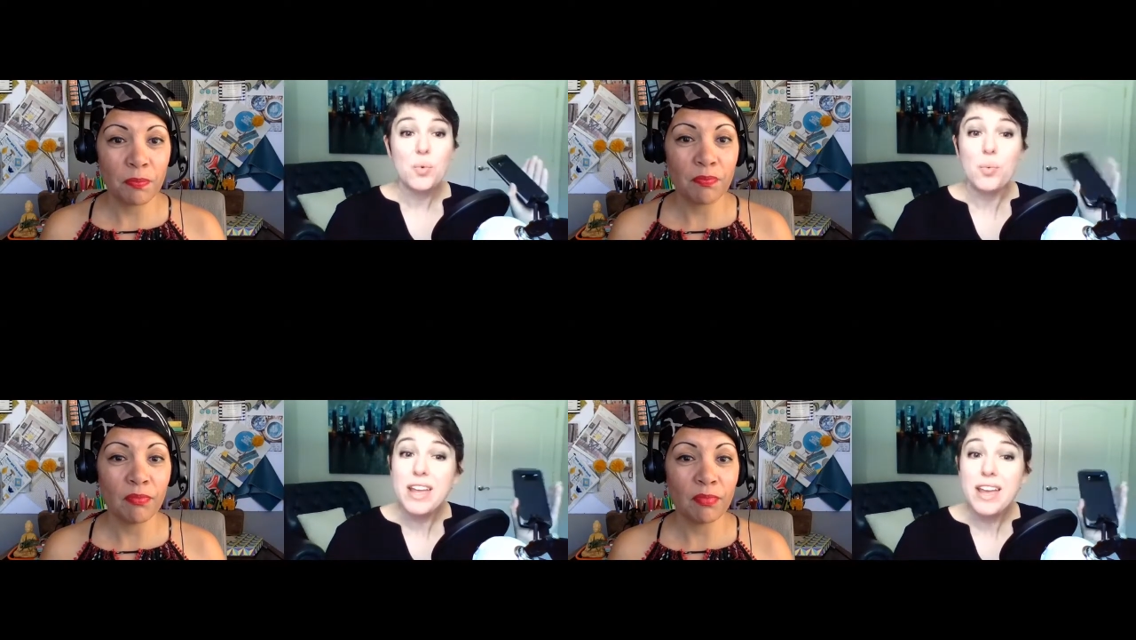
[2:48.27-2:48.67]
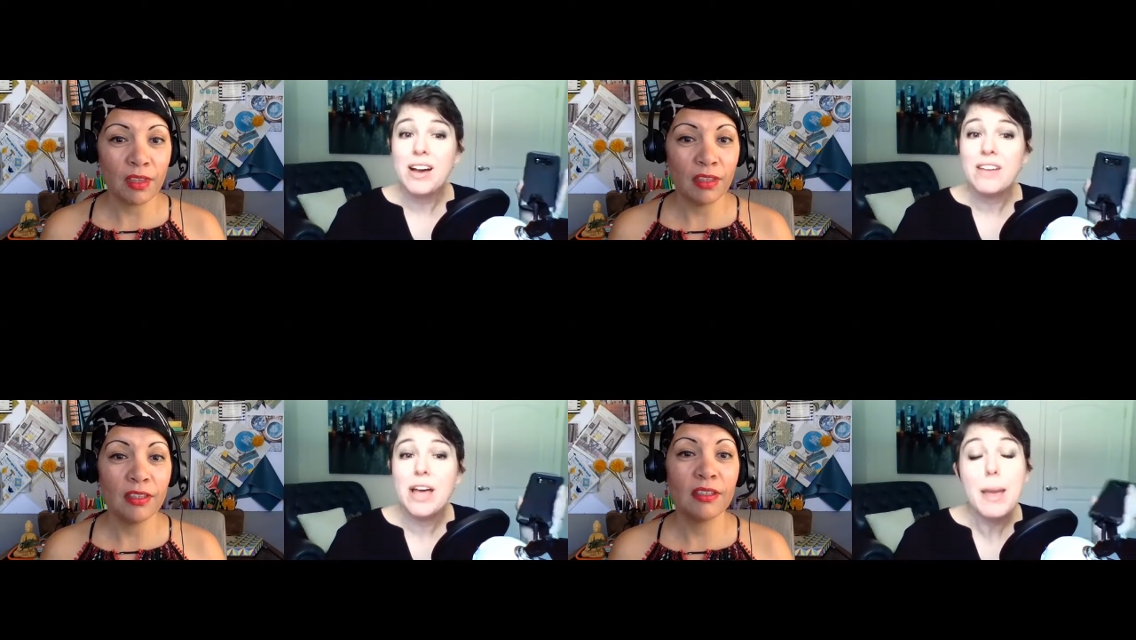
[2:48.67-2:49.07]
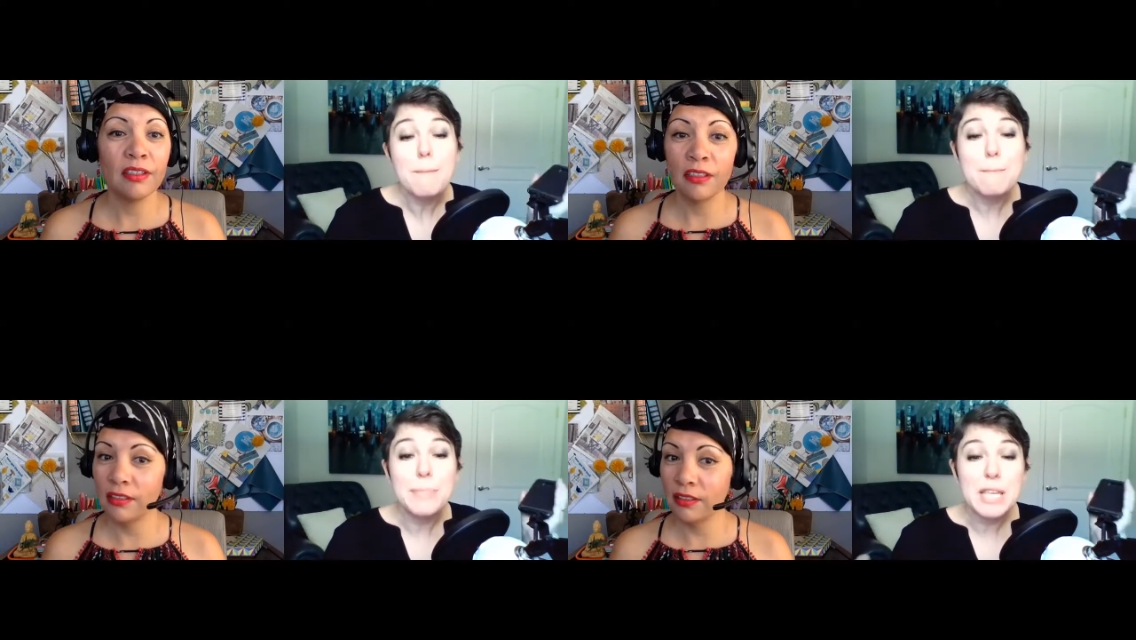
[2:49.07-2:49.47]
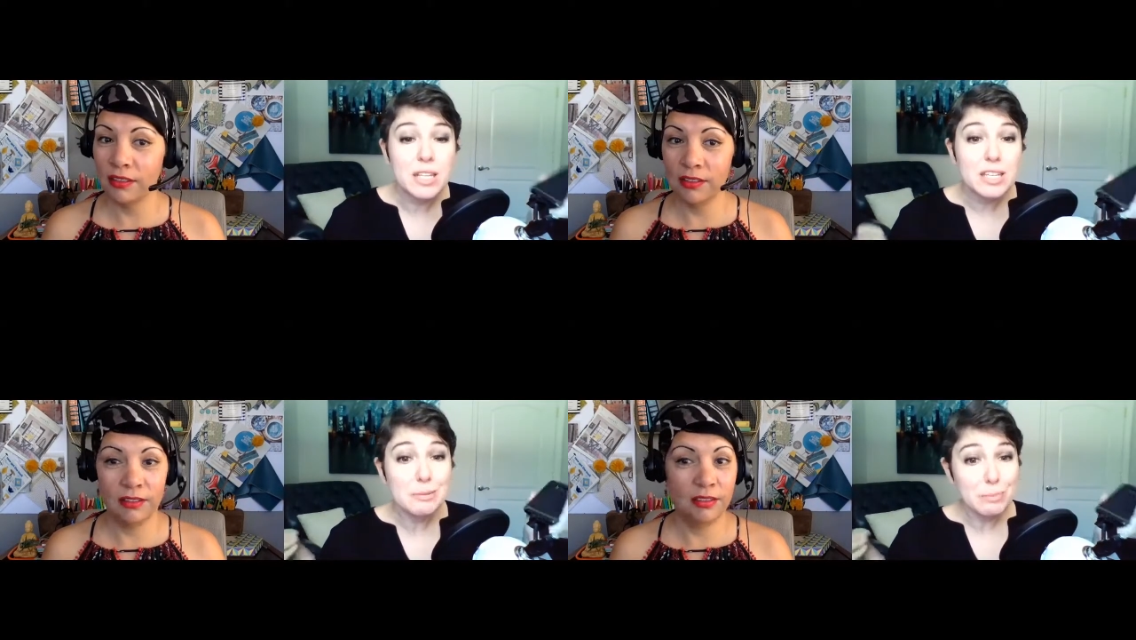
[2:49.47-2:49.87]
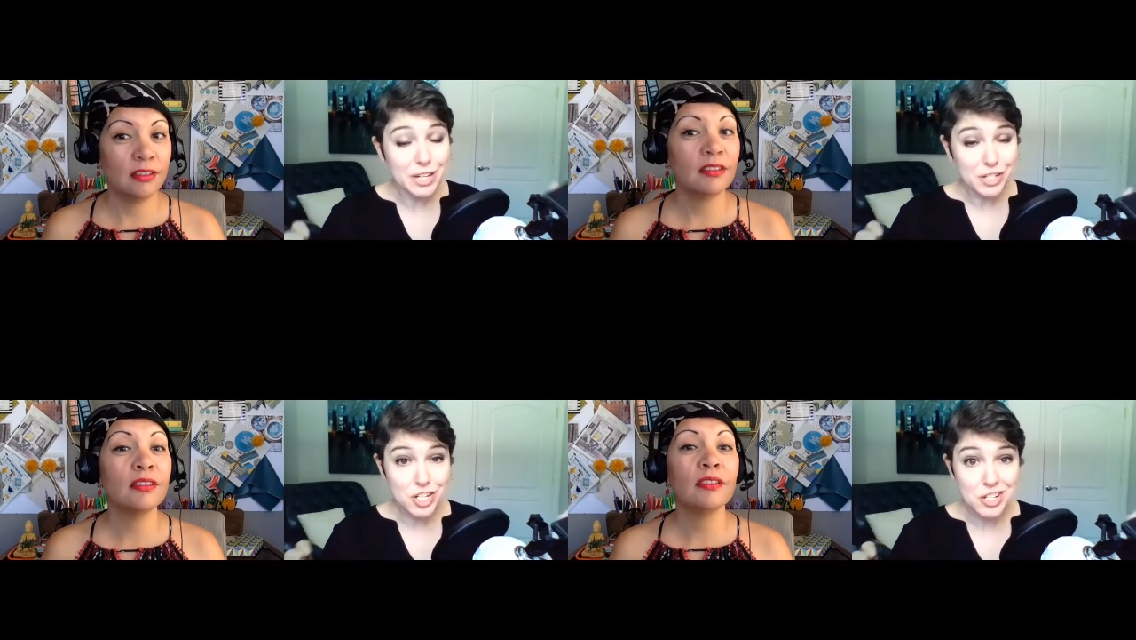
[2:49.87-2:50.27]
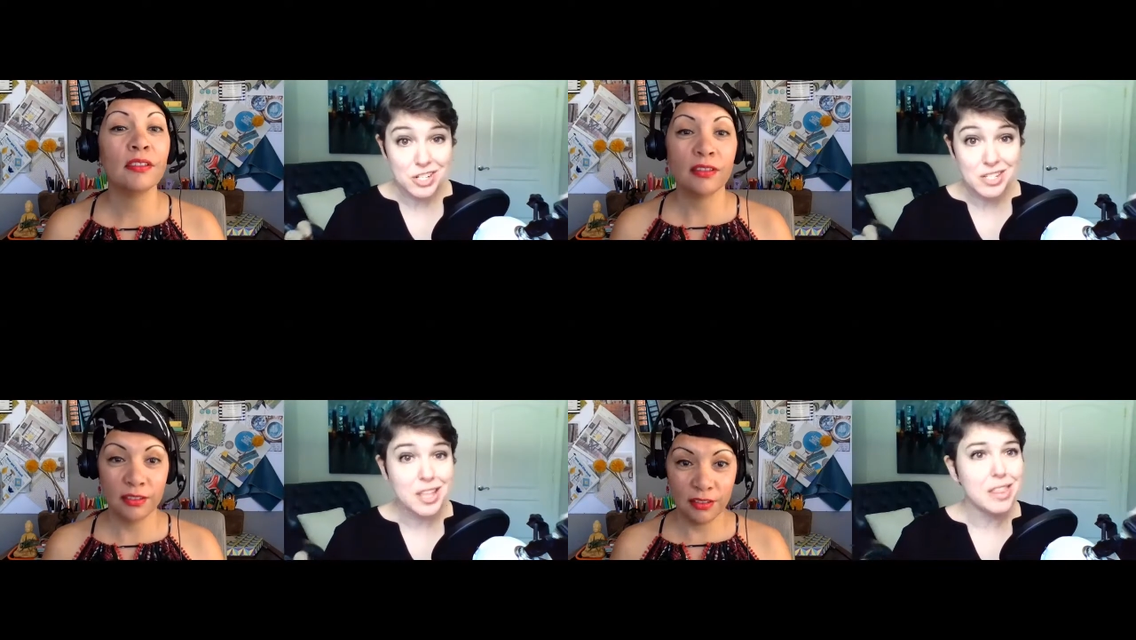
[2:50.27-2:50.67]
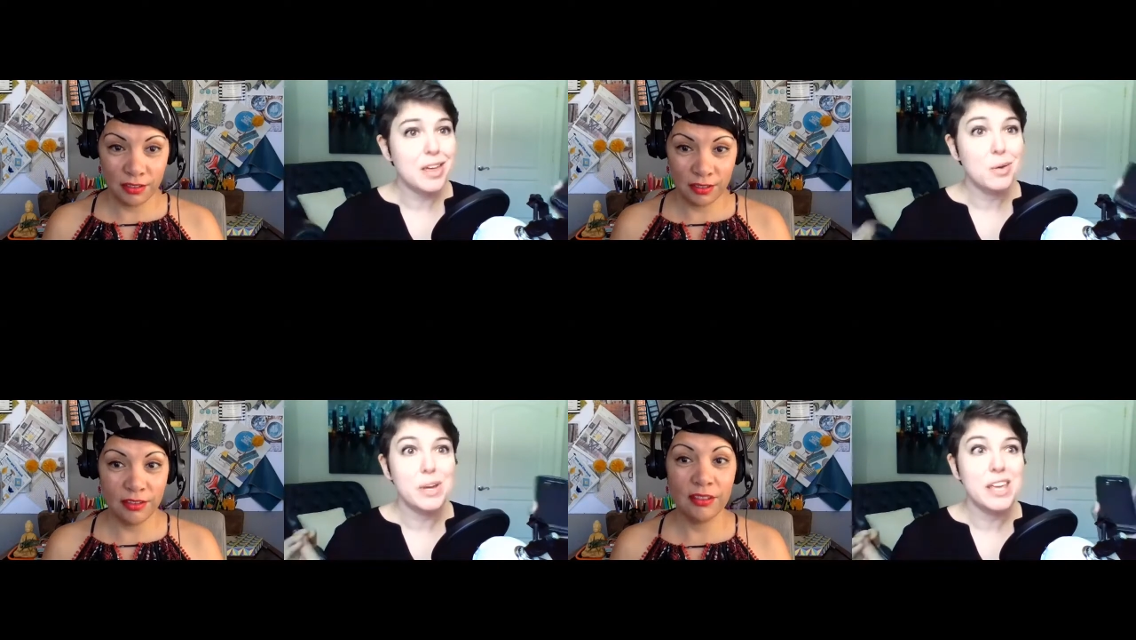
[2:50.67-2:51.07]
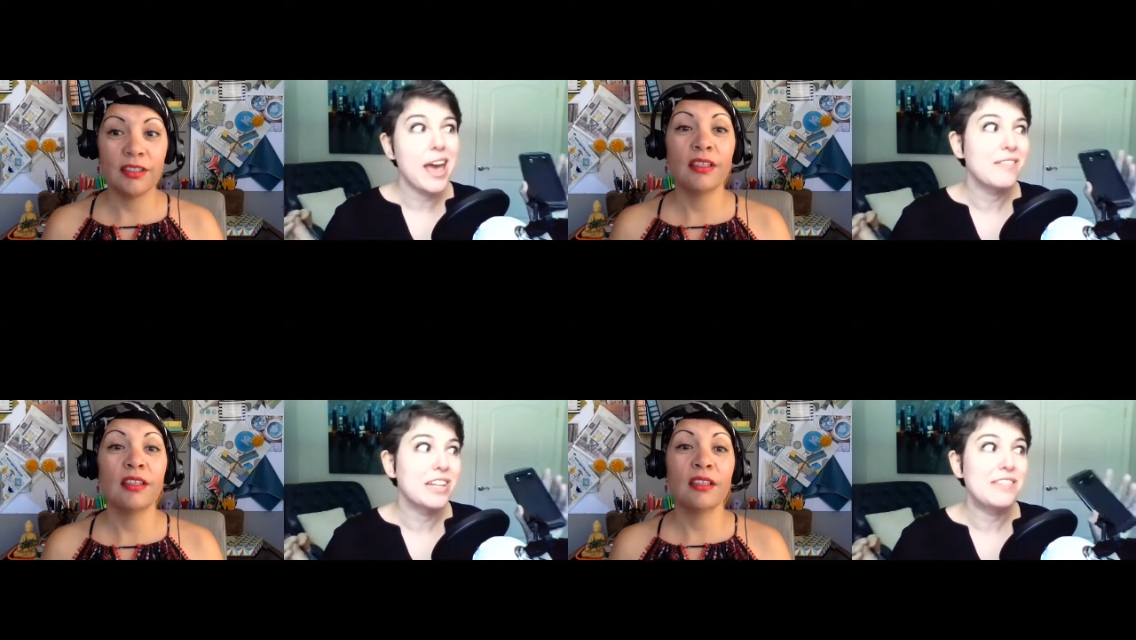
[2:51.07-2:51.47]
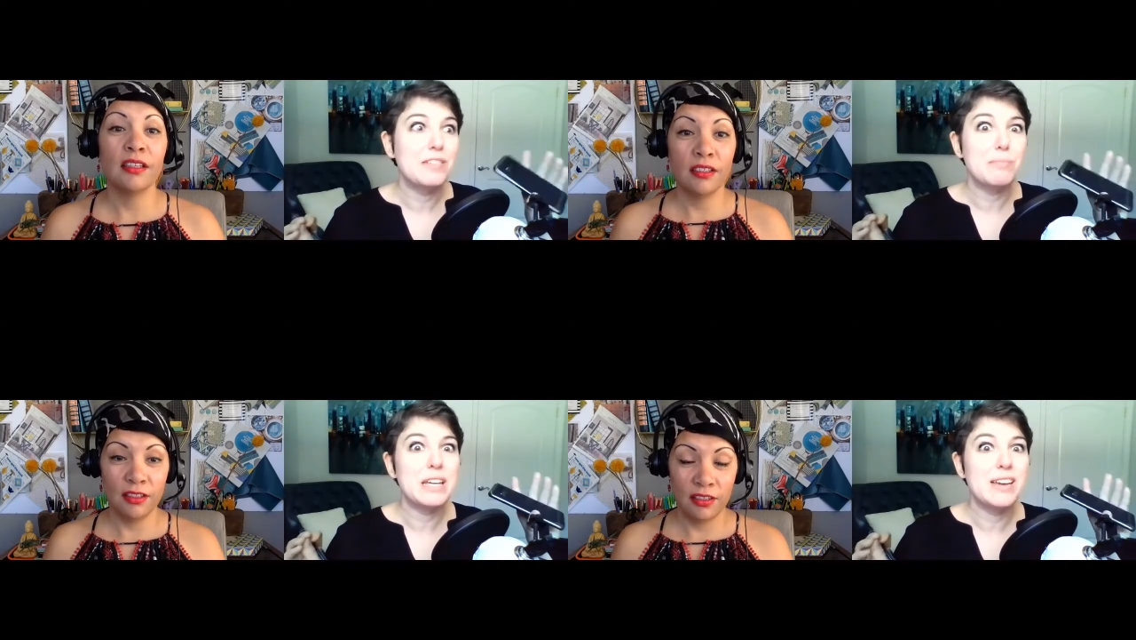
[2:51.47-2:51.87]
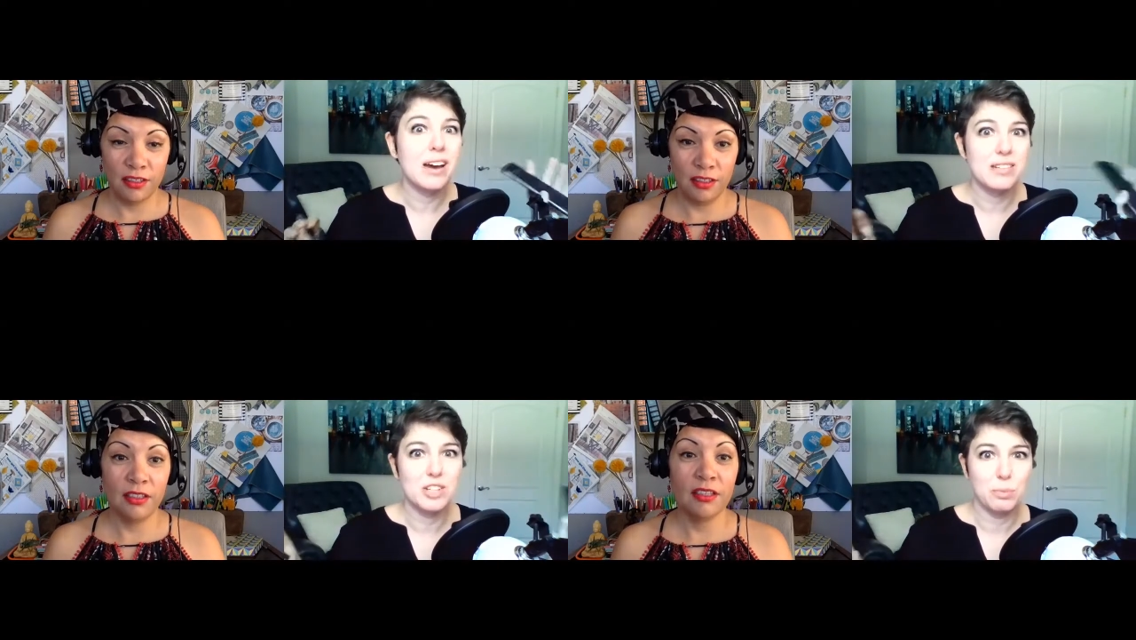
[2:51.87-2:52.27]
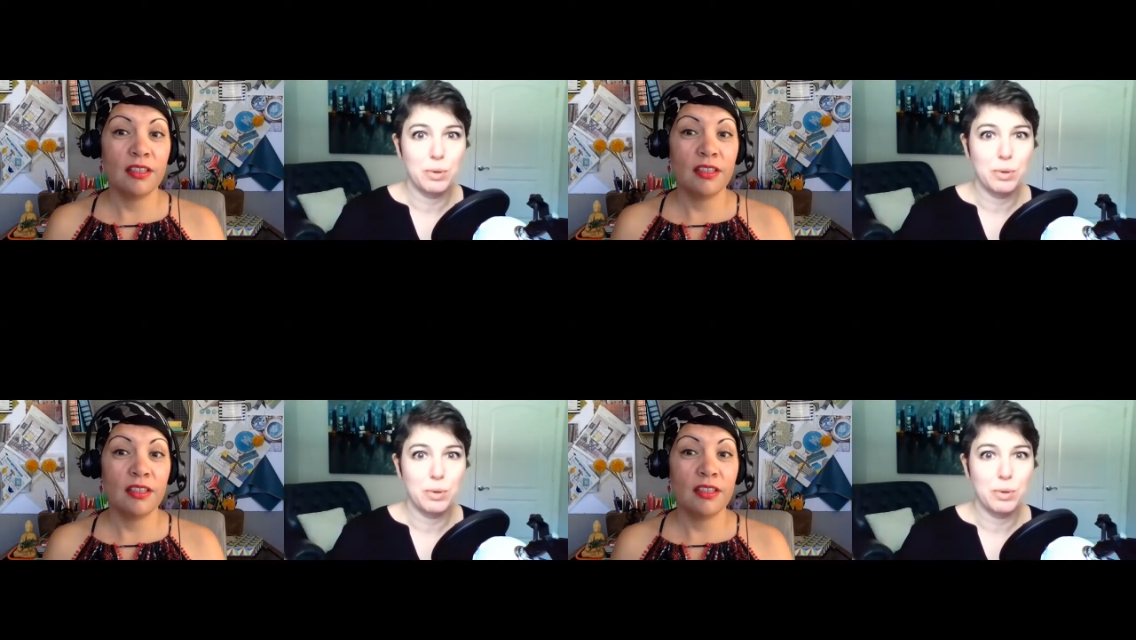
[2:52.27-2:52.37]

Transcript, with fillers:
Speaker 1: we have a billion pictures that we haven't even begun to